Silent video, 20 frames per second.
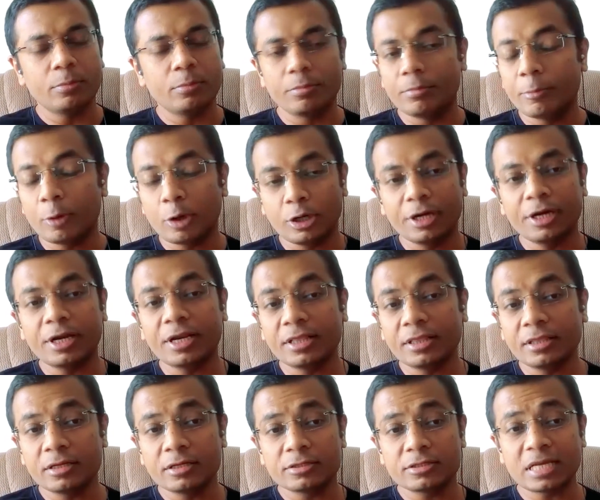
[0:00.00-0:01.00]
monitoring
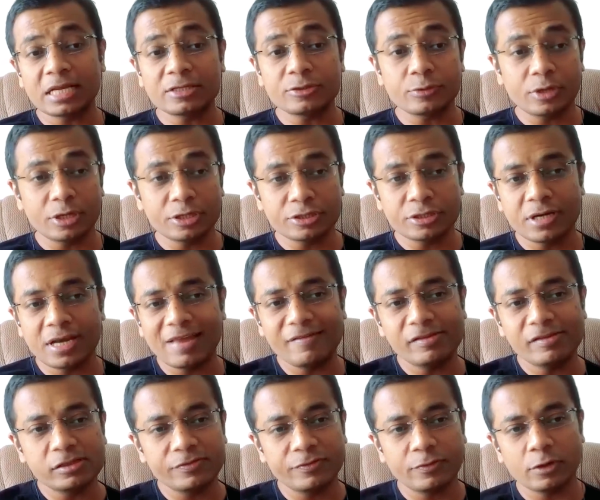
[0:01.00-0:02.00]
the saturation
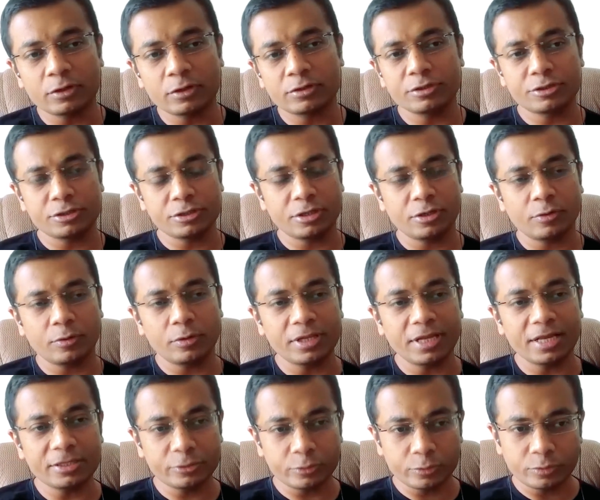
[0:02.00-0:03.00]
levels of oxygen and all
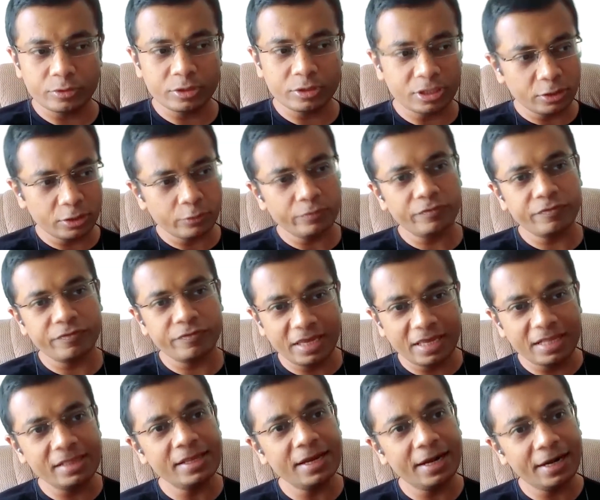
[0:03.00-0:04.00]
that. So, did you
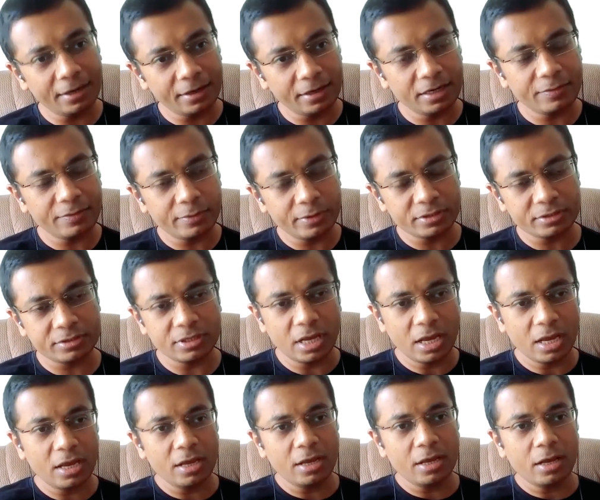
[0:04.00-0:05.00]
feel that it was
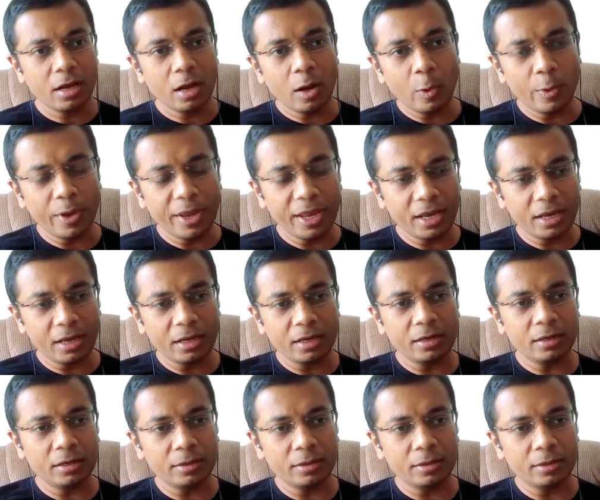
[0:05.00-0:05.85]
going